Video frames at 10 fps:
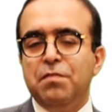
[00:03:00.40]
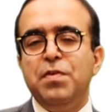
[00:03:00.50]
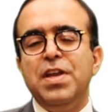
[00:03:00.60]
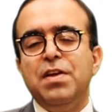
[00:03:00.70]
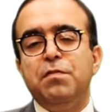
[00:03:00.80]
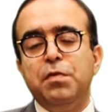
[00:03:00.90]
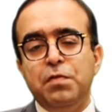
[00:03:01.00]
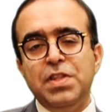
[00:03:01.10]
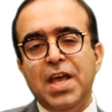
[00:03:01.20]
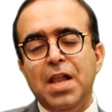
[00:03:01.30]

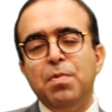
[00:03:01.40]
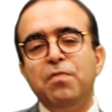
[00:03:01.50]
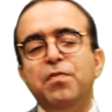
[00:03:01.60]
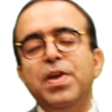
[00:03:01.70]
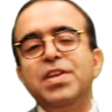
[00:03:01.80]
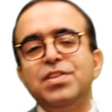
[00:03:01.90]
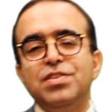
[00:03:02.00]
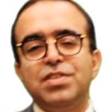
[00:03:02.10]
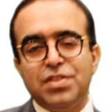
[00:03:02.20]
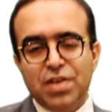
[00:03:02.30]
with the help of various
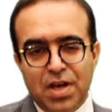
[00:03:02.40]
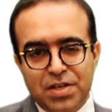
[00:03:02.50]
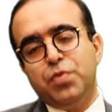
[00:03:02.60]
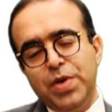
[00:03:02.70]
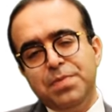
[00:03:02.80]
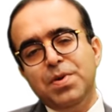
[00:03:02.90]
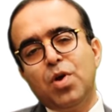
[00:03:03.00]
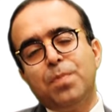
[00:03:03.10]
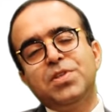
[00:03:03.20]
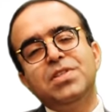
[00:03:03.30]
uh, treatment
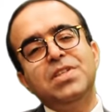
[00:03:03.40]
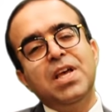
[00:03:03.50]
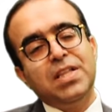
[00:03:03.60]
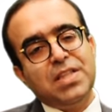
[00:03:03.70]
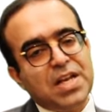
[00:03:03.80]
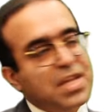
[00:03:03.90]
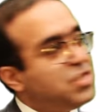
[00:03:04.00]
options that I